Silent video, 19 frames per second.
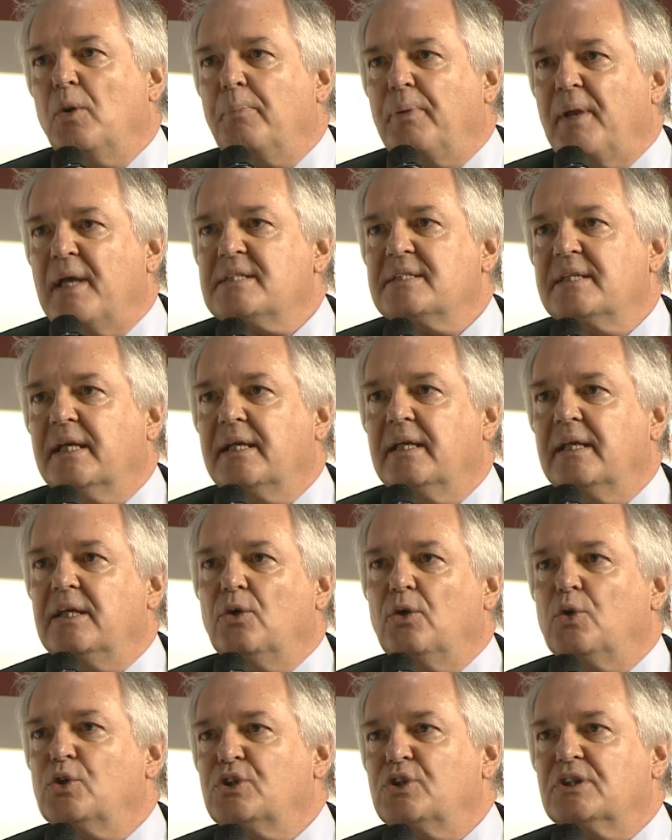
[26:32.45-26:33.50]
plastic in the
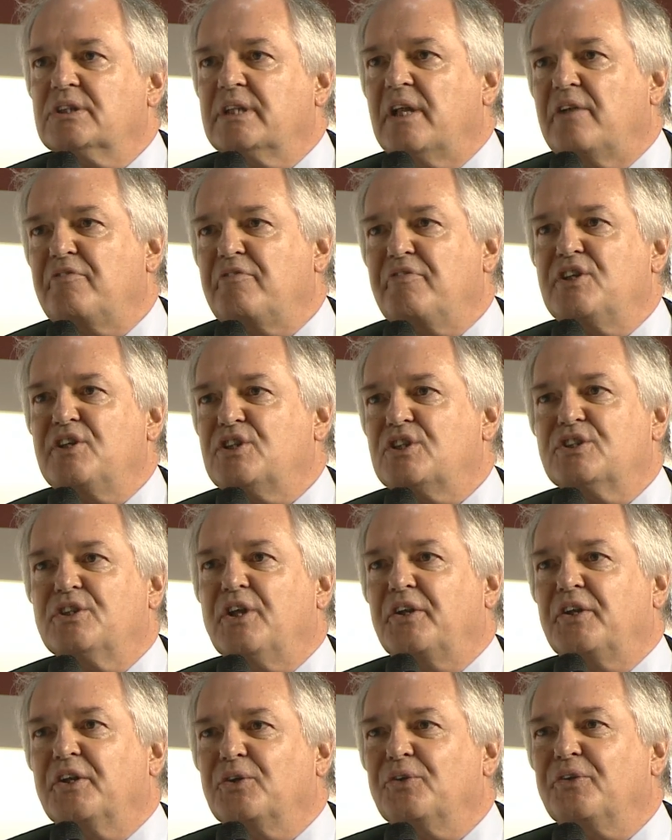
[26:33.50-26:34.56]
oceans than fish is not
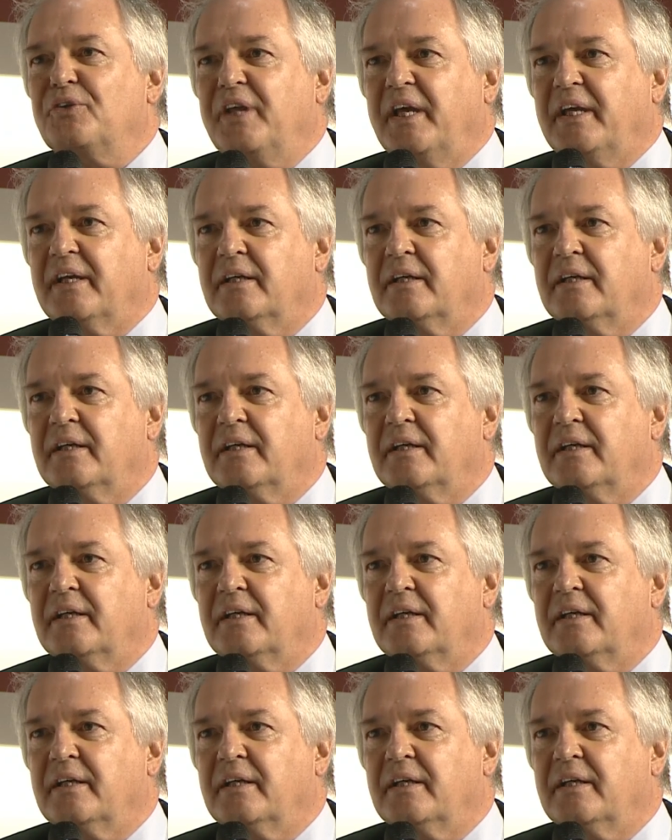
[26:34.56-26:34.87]
a good thing,